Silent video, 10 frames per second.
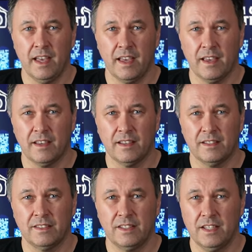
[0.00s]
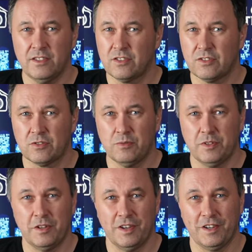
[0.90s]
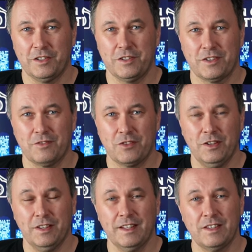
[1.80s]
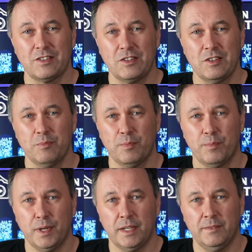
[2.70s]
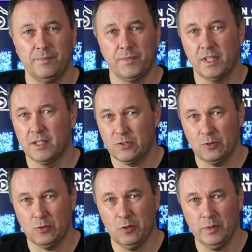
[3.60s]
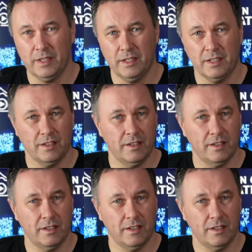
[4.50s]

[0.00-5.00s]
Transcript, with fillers: And yes, it's one of the ugliest I've shot in the last year, but it sold quick.